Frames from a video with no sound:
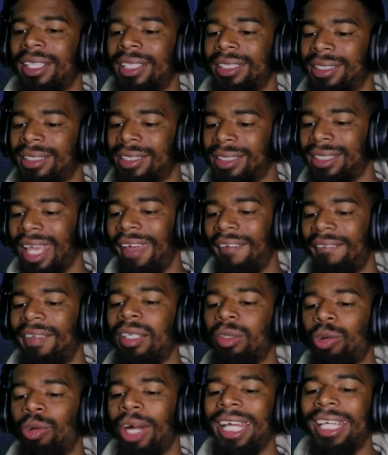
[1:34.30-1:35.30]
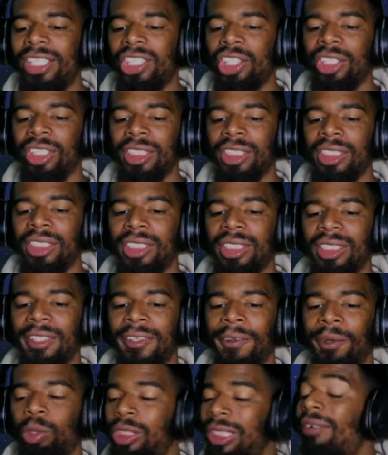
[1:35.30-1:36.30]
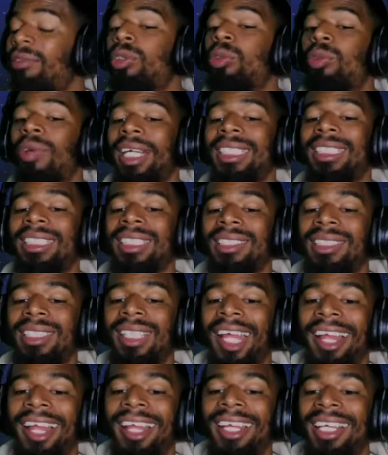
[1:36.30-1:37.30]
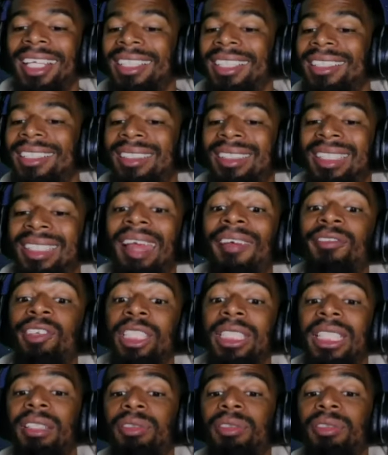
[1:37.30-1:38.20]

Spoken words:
Seven races, seven